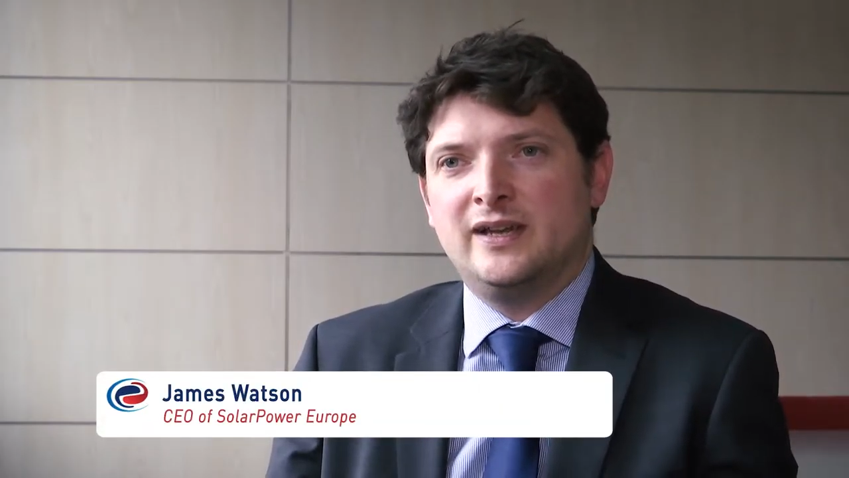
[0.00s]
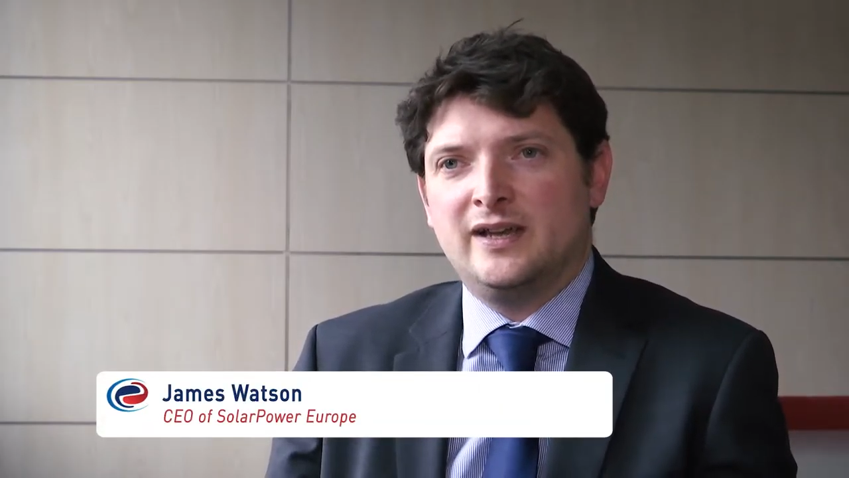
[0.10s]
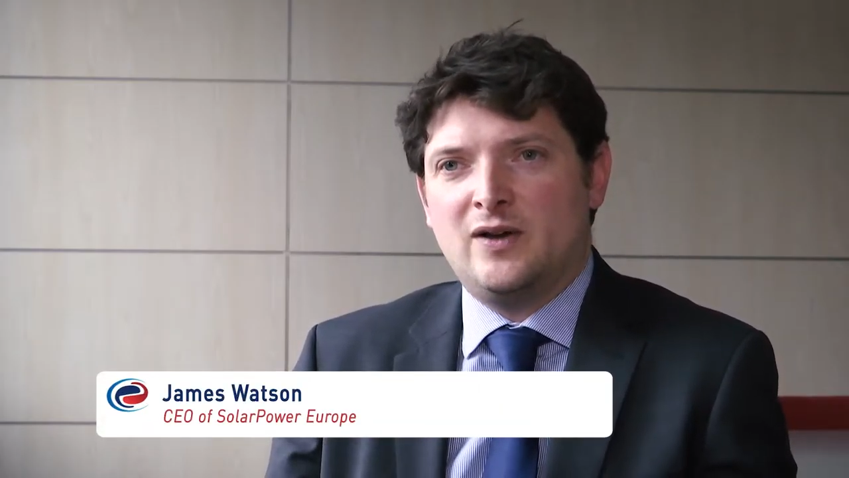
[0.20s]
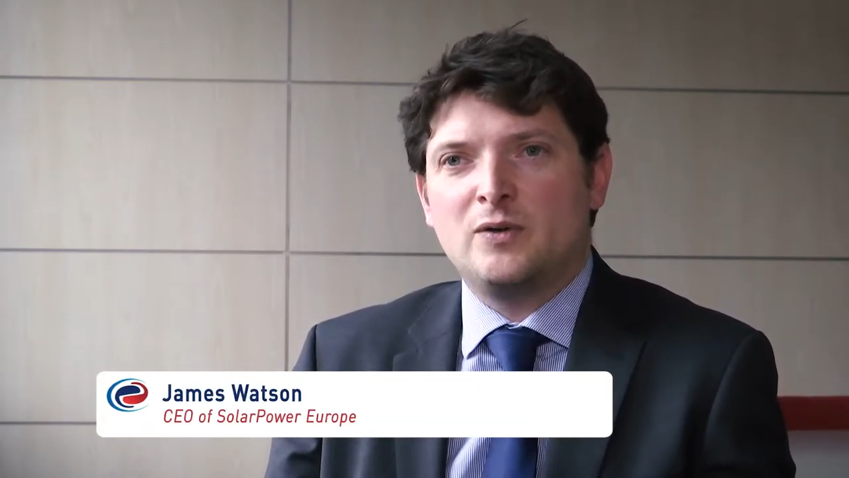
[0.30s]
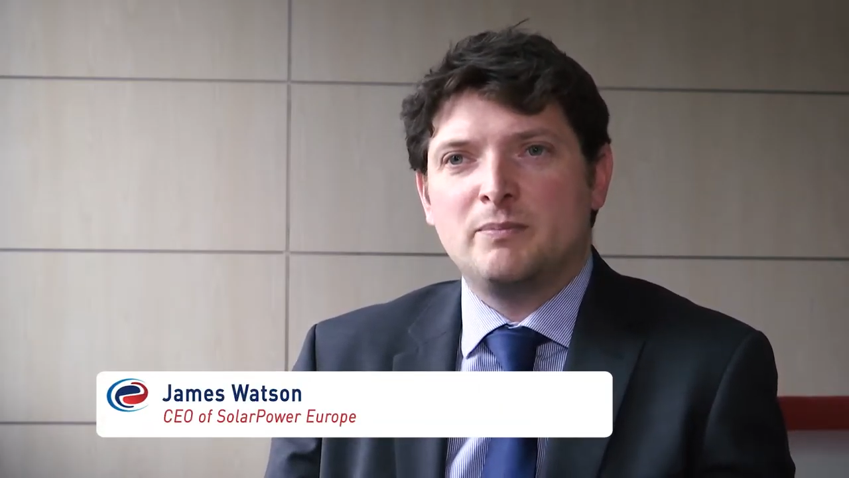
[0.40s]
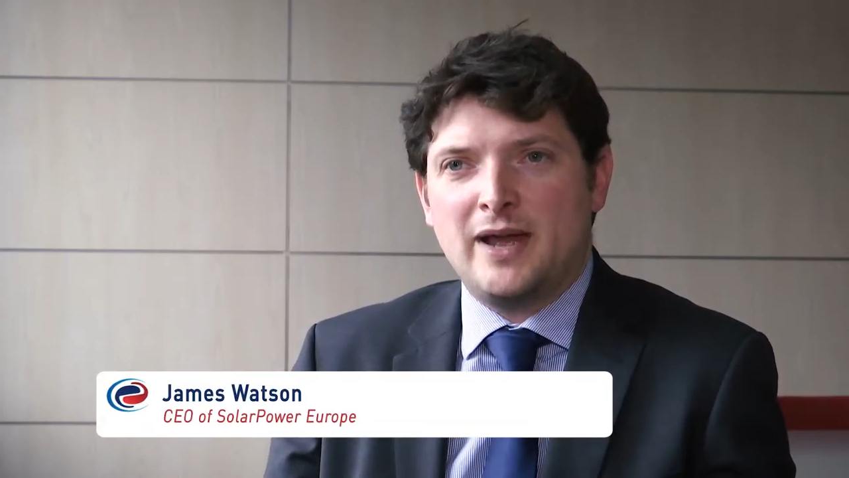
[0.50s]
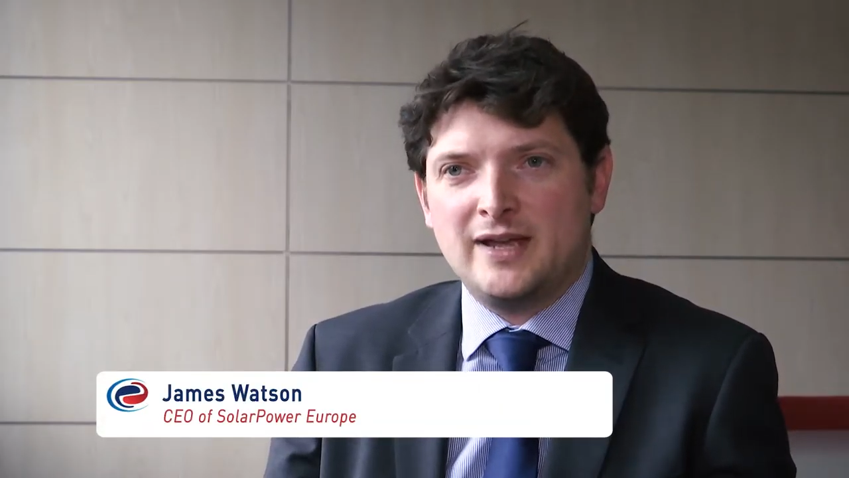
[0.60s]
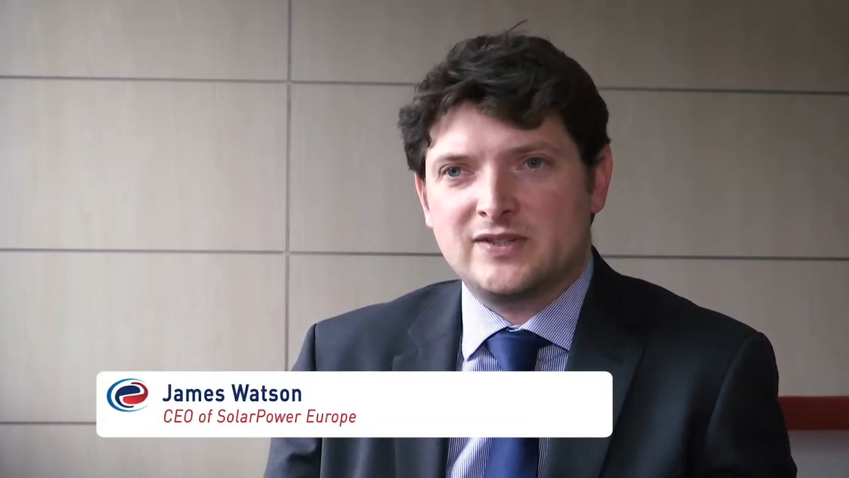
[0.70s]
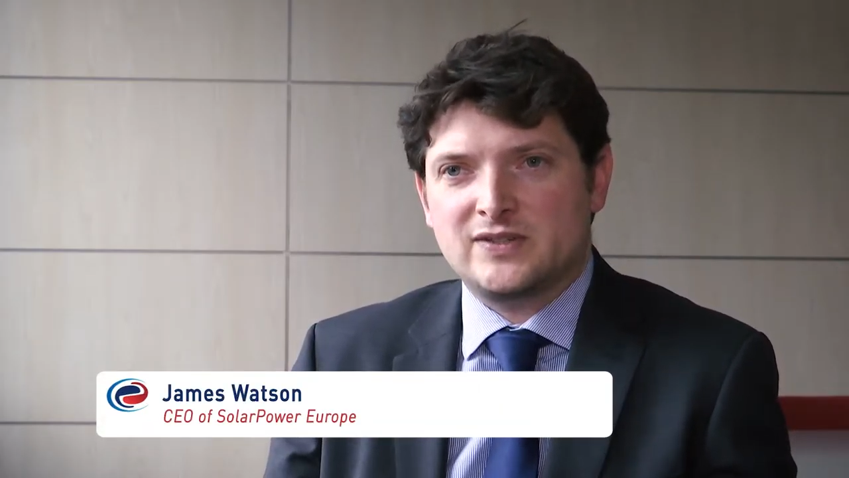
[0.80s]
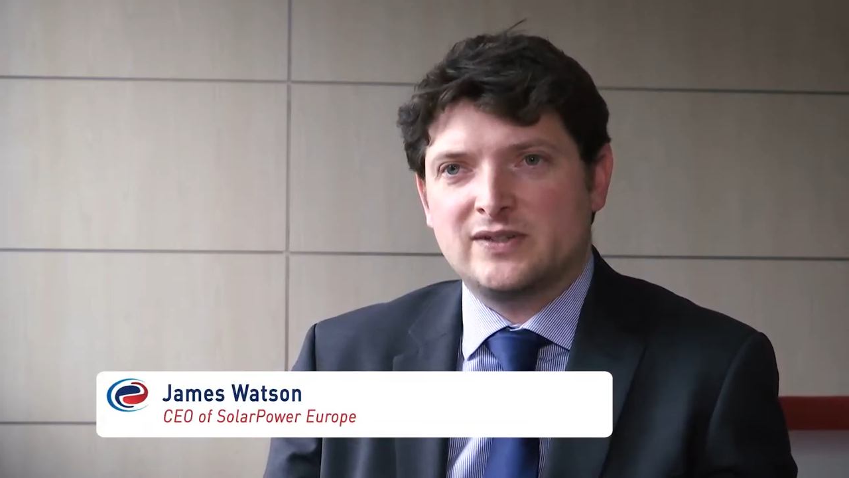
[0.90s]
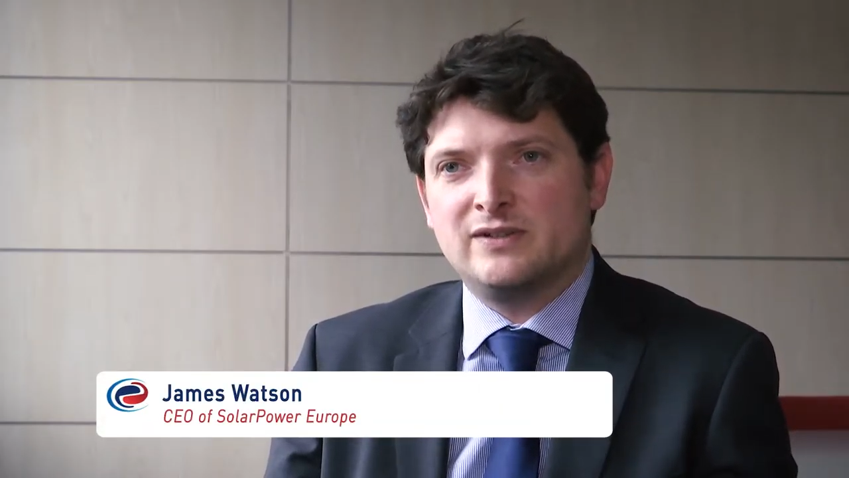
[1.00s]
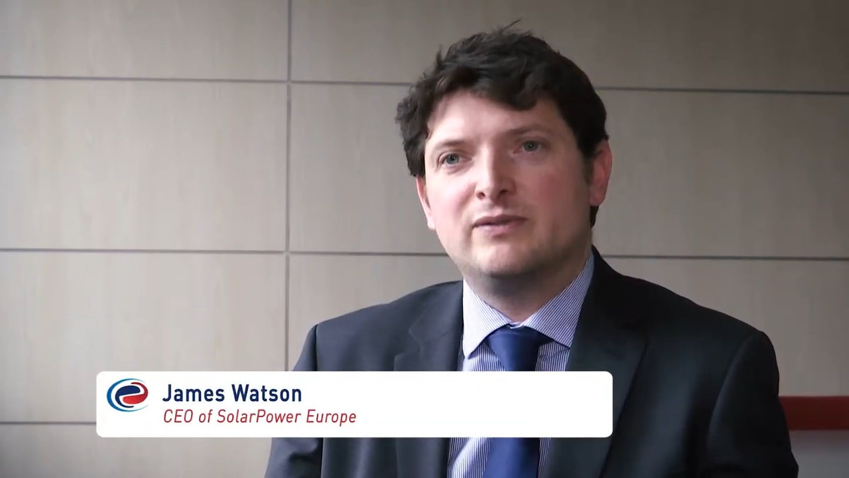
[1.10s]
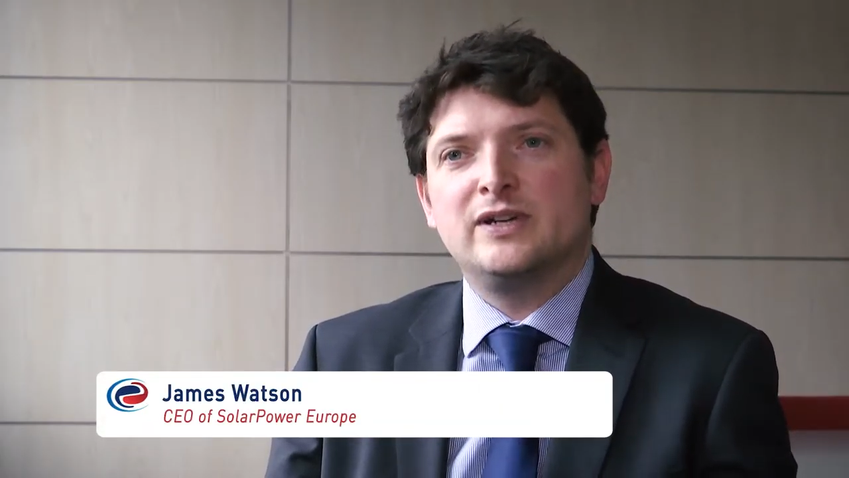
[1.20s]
en masse, and